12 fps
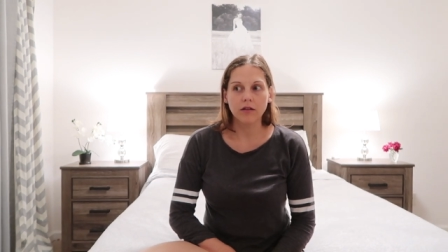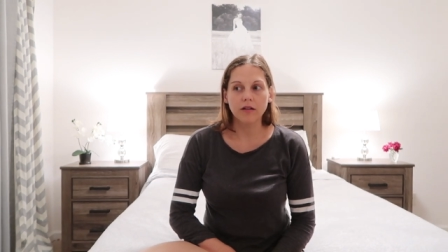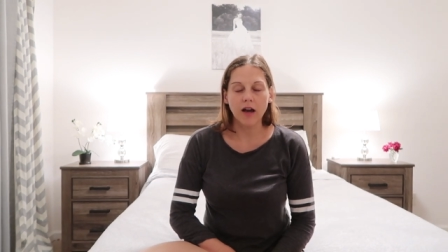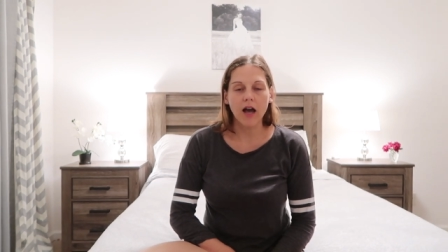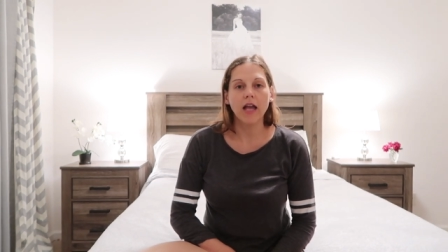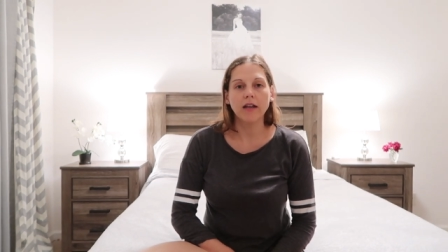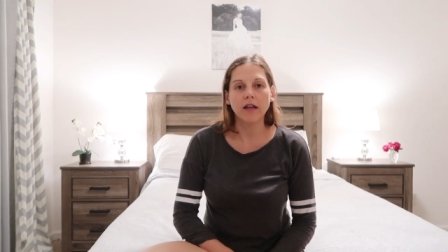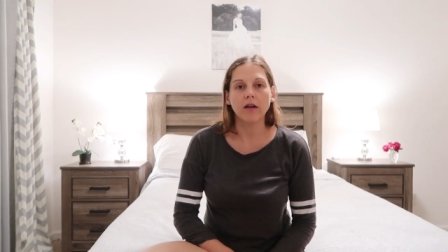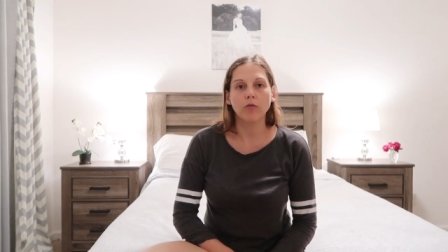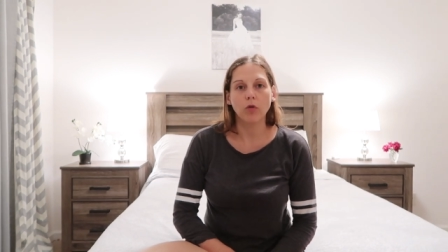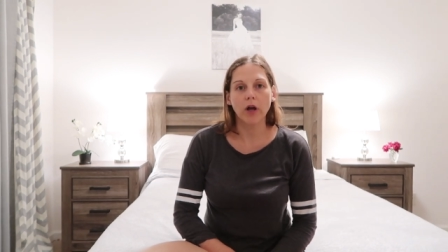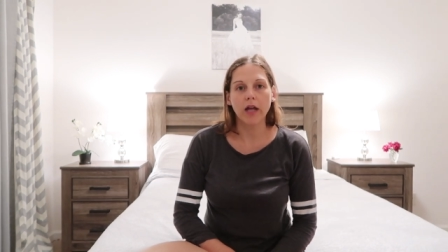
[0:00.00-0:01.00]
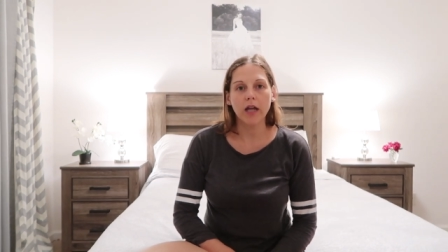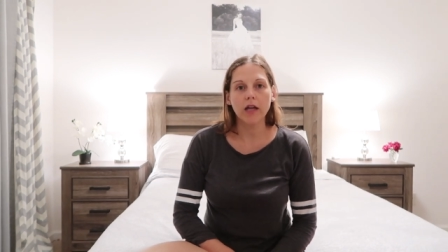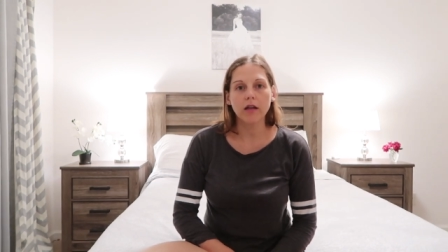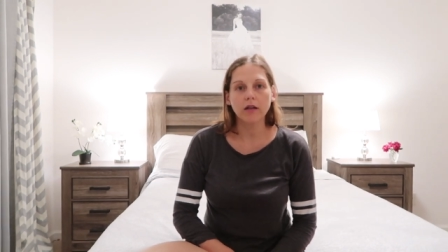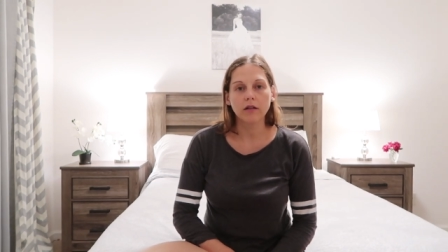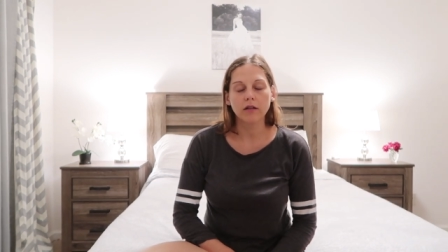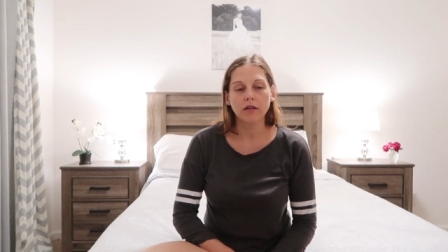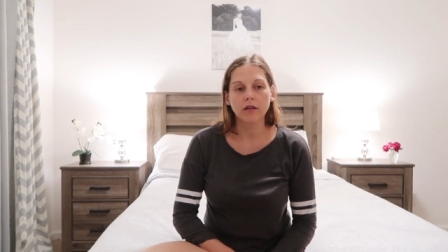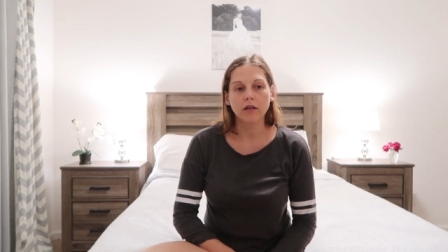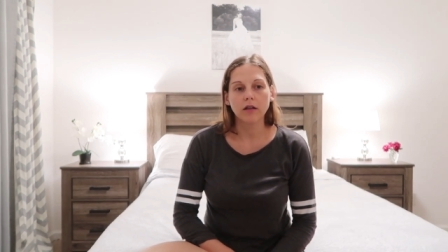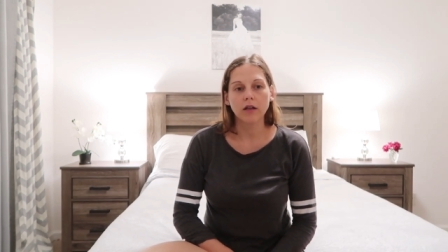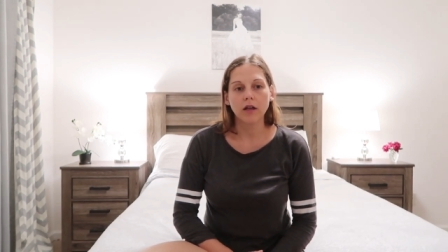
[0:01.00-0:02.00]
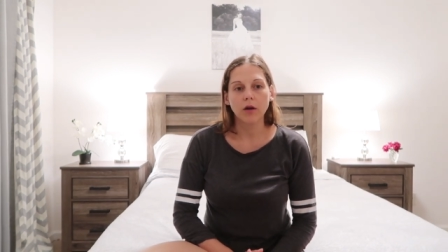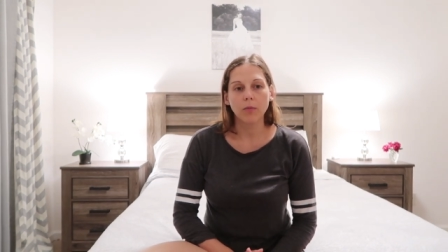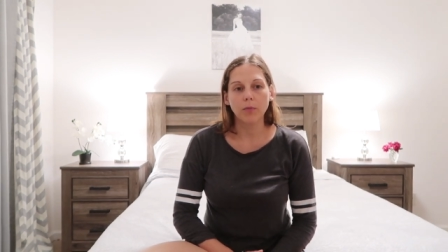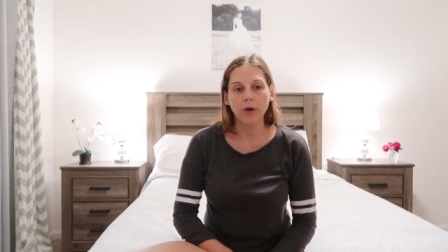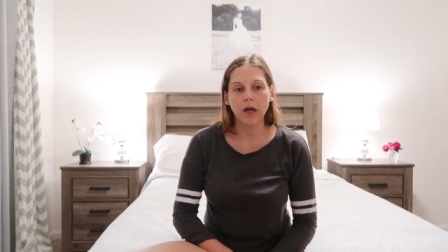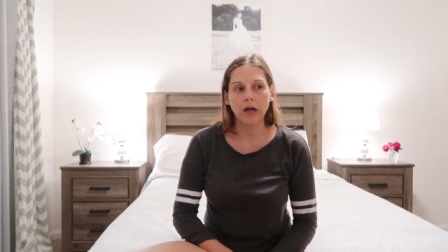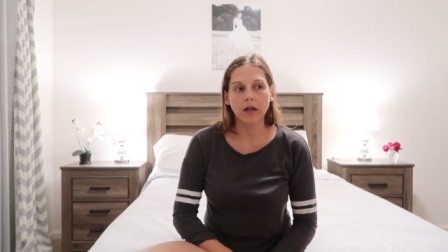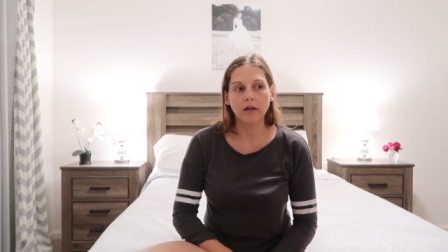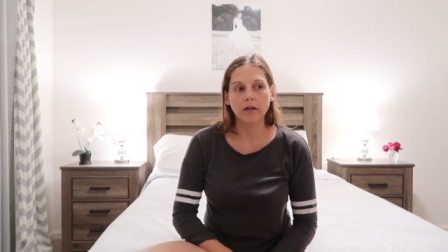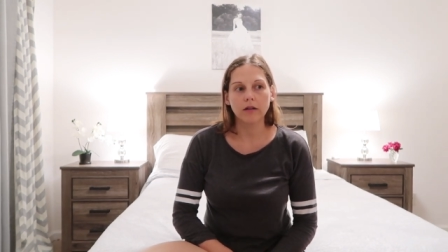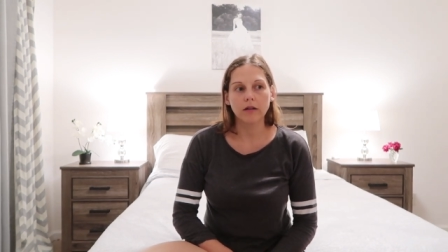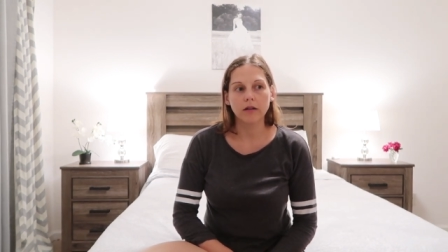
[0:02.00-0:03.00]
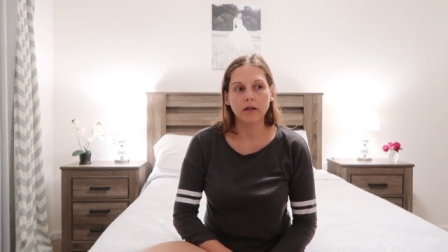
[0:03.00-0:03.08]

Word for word: die that way. But